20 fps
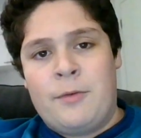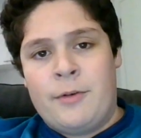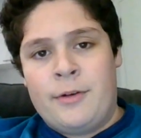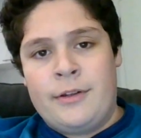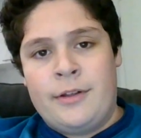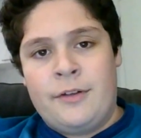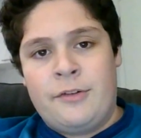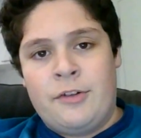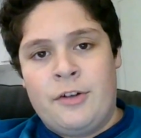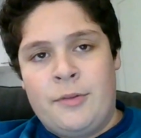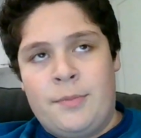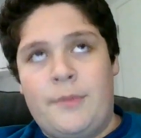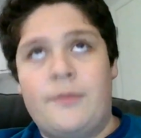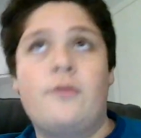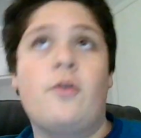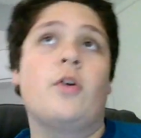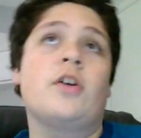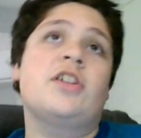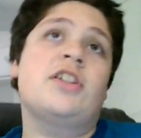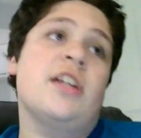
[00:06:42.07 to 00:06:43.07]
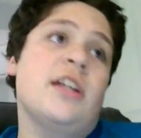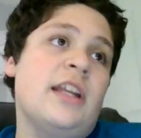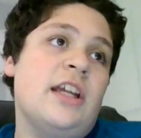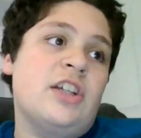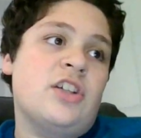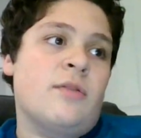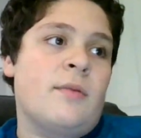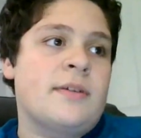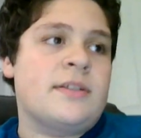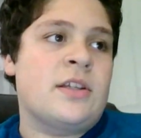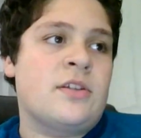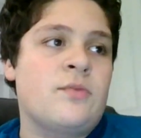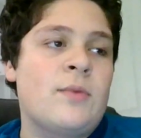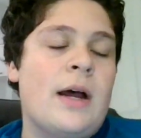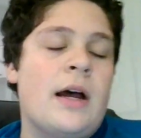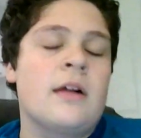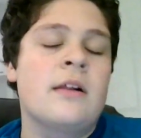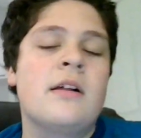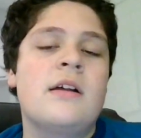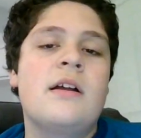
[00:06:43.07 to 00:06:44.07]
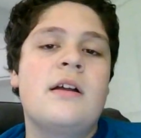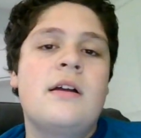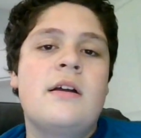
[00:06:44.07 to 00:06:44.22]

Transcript: were in their group. Of course, Tunisia was as well.